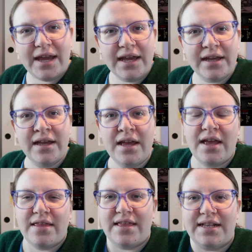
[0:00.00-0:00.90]
thing
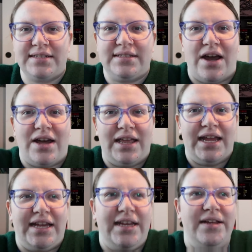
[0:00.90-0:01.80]
that's got
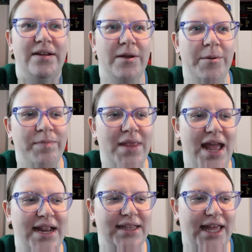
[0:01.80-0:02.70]
like,
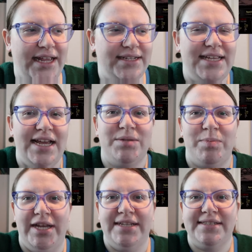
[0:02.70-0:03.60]
and it like takes
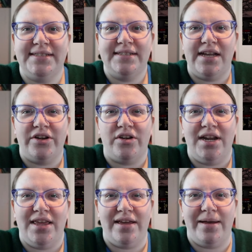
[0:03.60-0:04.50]
place
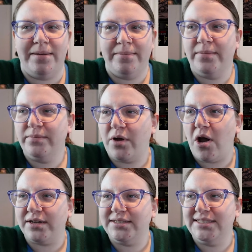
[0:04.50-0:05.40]
underneath a
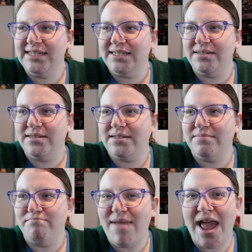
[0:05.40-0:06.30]
haunted
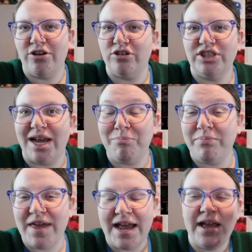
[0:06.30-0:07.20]
manor type
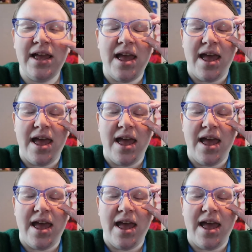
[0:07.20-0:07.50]
thing.